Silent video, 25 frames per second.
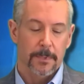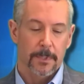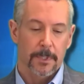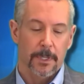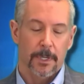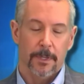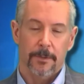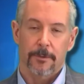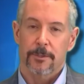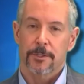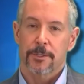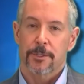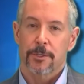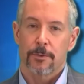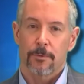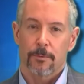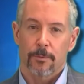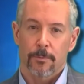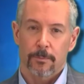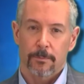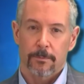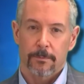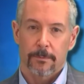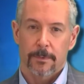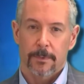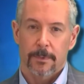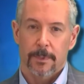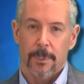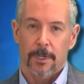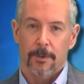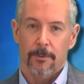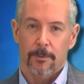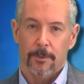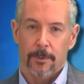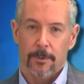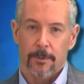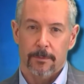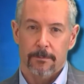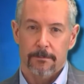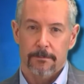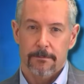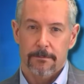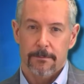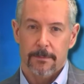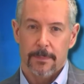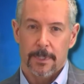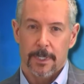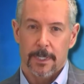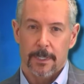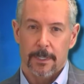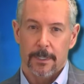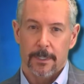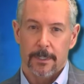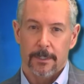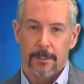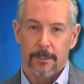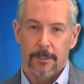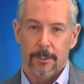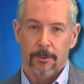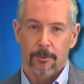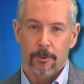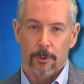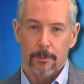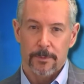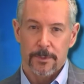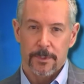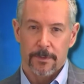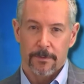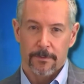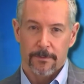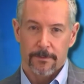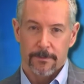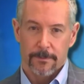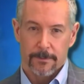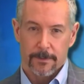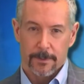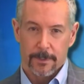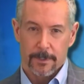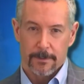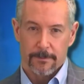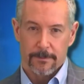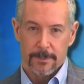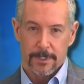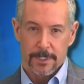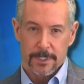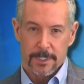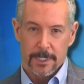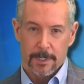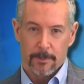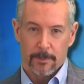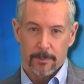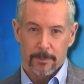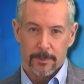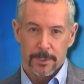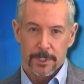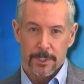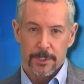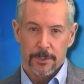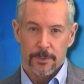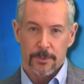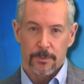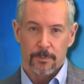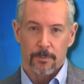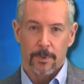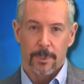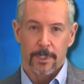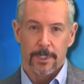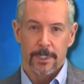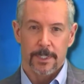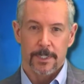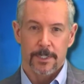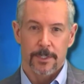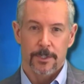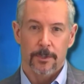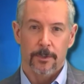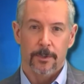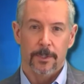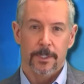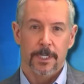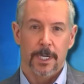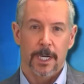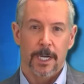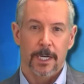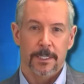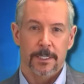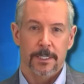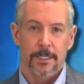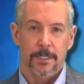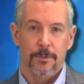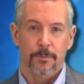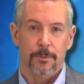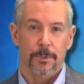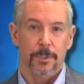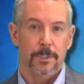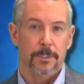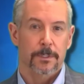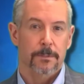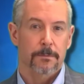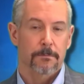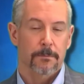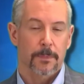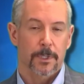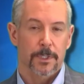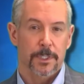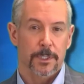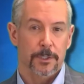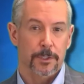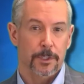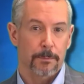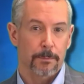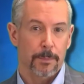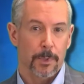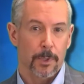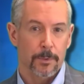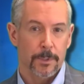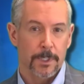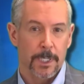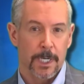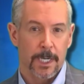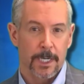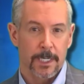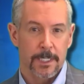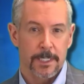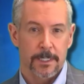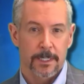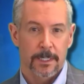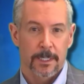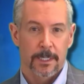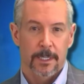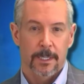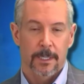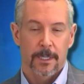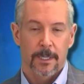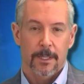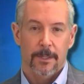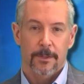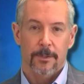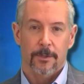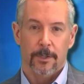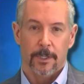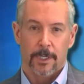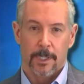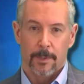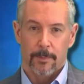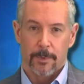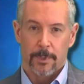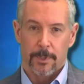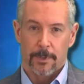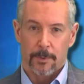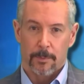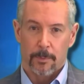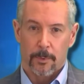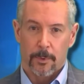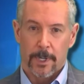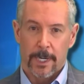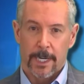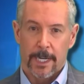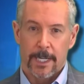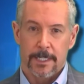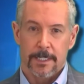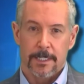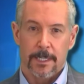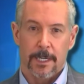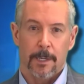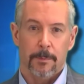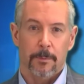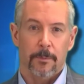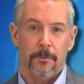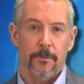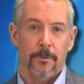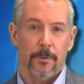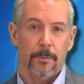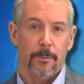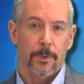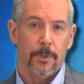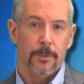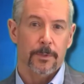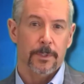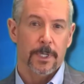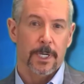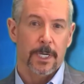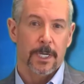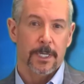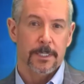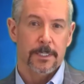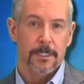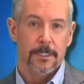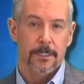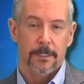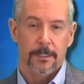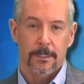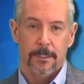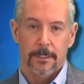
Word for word: Uh, there's two uh, real um, groups of, of, these type of procedures. One is neurotoxins, which is essentially Botox. There are a couple other brands. I prefer Botox.